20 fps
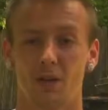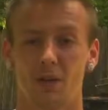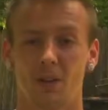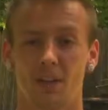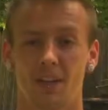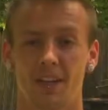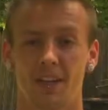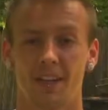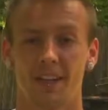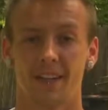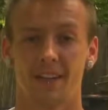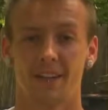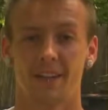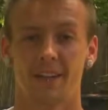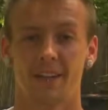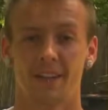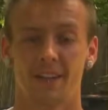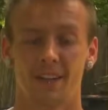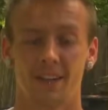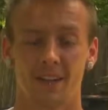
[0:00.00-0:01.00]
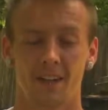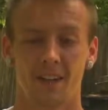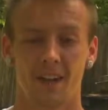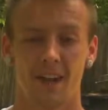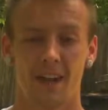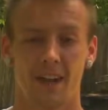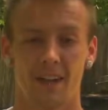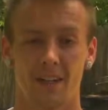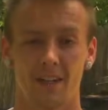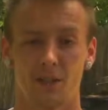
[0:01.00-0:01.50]
little thing
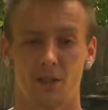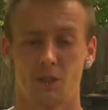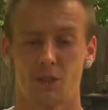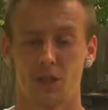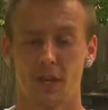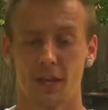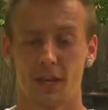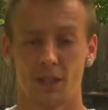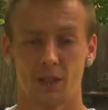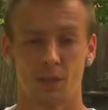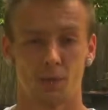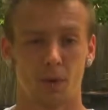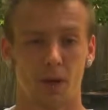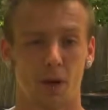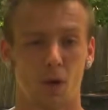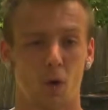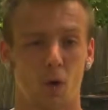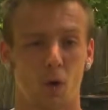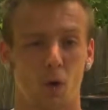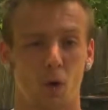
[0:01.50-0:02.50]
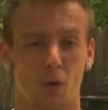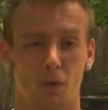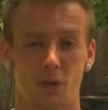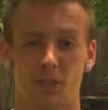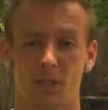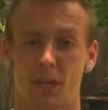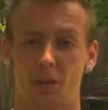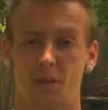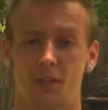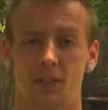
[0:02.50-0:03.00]
has changed my whole
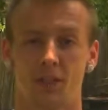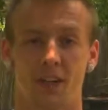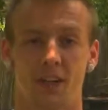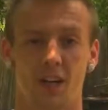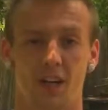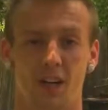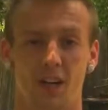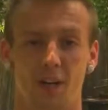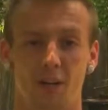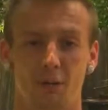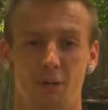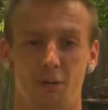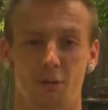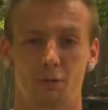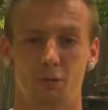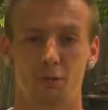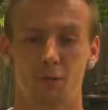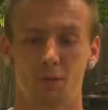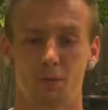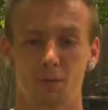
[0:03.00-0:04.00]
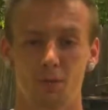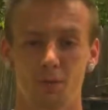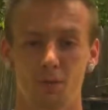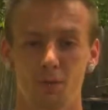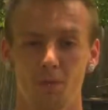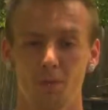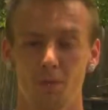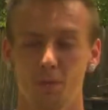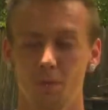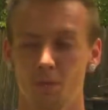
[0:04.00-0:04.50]
perception of
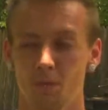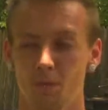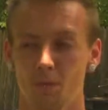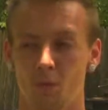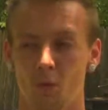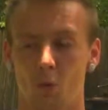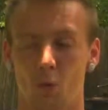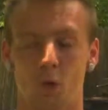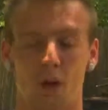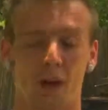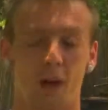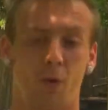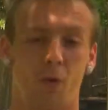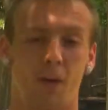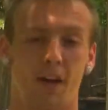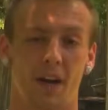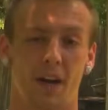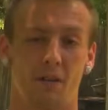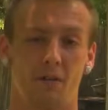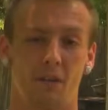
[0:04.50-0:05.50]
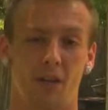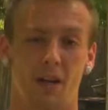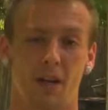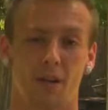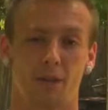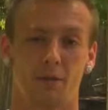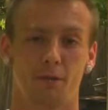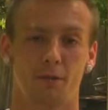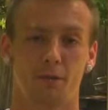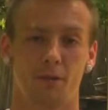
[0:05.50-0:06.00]
what I want out of
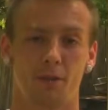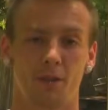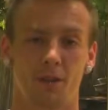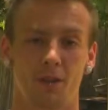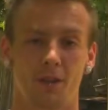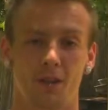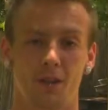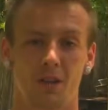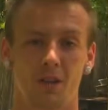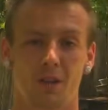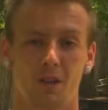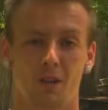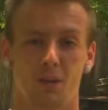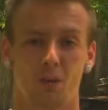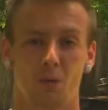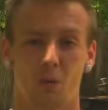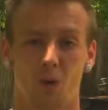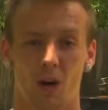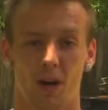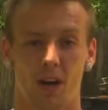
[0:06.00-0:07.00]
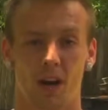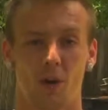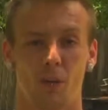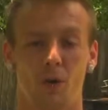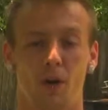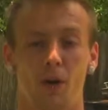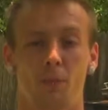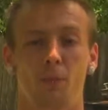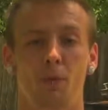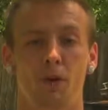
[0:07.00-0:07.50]
life, what I
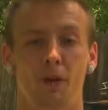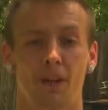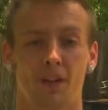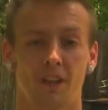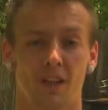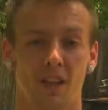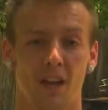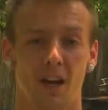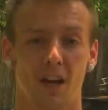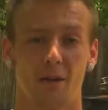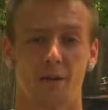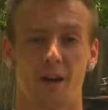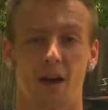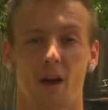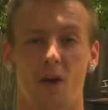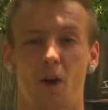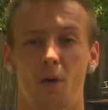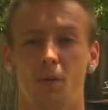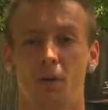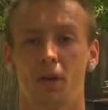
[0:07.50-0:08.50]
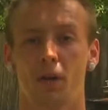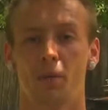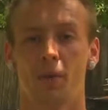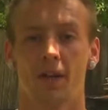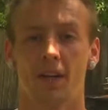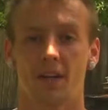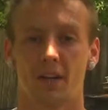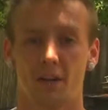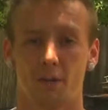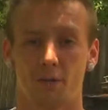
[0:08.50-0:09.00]
want to put into life, how I'm going to make
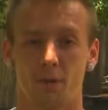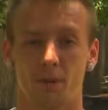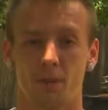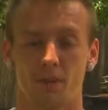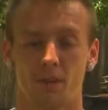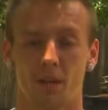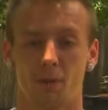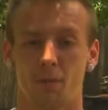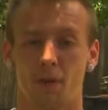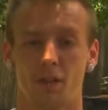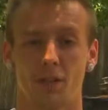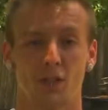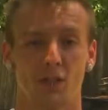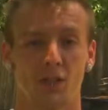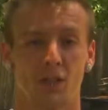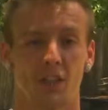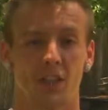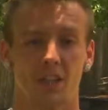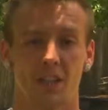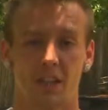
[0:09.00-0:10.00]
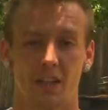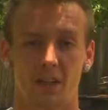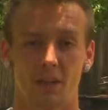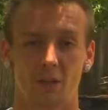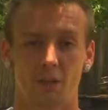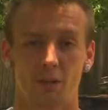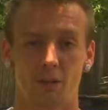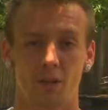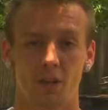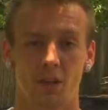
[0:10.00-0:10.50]
a difference. I'm not just going to live,
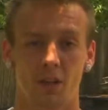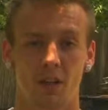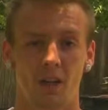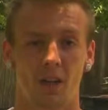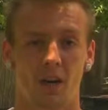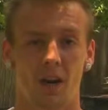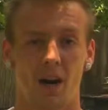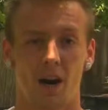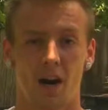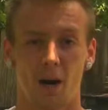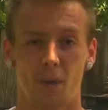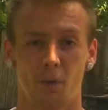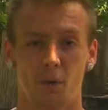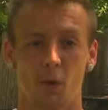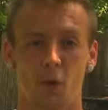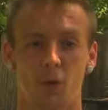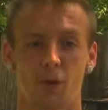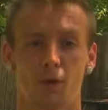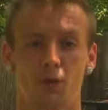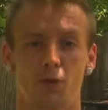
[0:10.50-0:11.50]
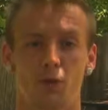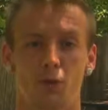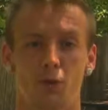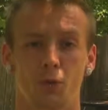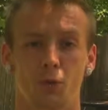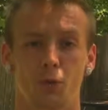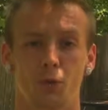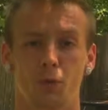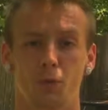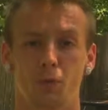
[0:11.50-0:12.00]
I'm going
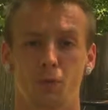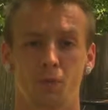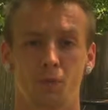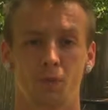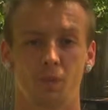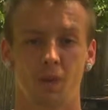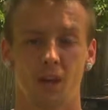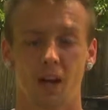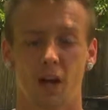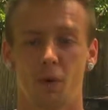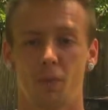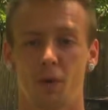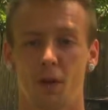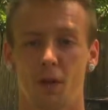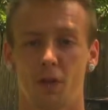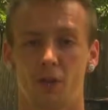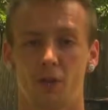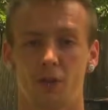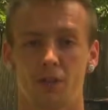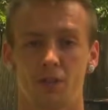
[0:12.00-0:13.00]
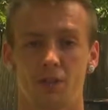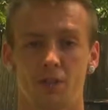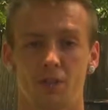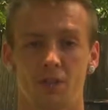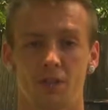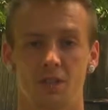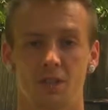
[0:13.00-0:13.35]
to help others